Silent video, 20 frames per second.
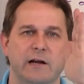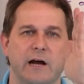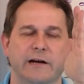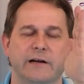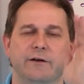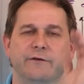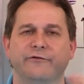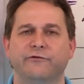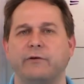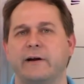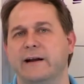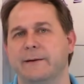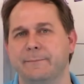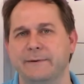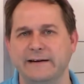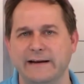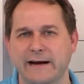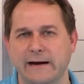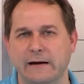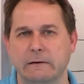line goes straight
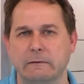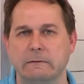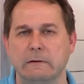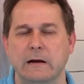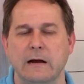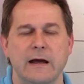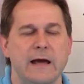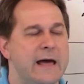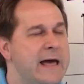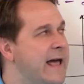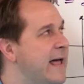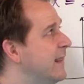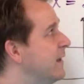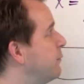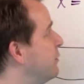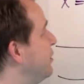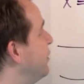up and down. And then